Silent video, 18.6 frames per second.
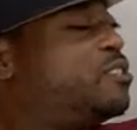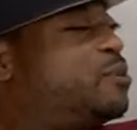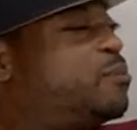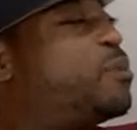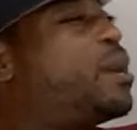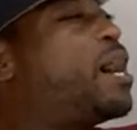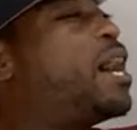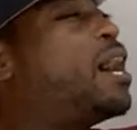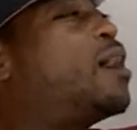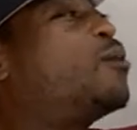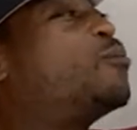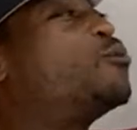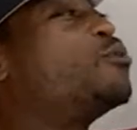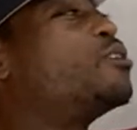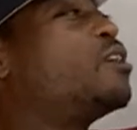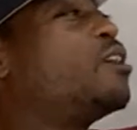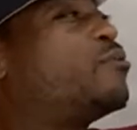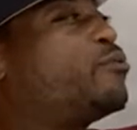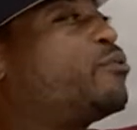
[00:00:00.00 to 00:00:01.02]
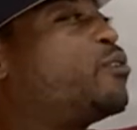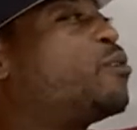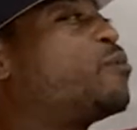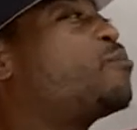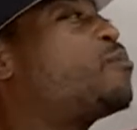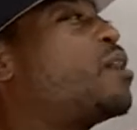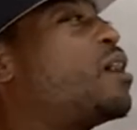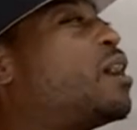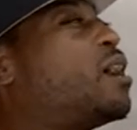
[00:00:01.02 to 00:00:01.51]
the power of
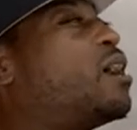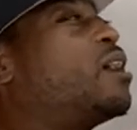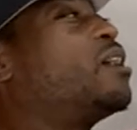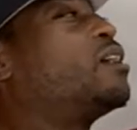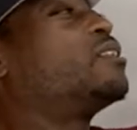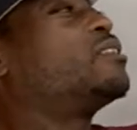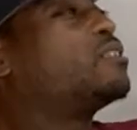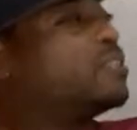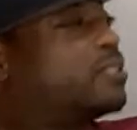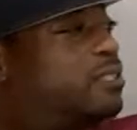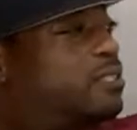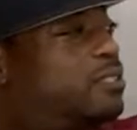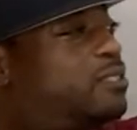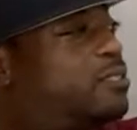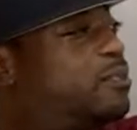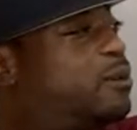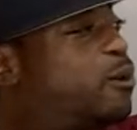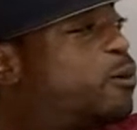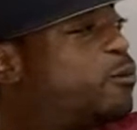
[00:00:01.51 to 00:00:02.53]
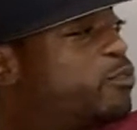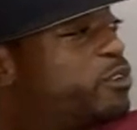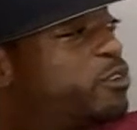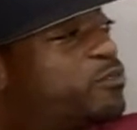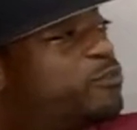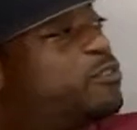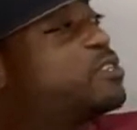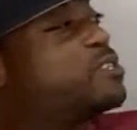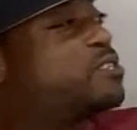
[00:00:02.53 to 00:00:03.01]
your mind over
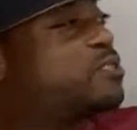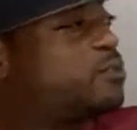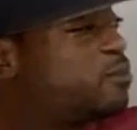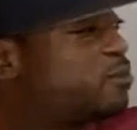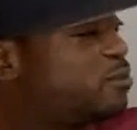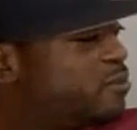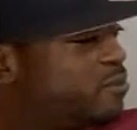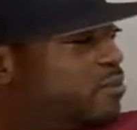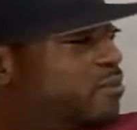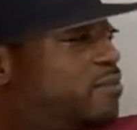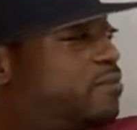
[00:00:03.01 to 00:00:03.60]
the physical.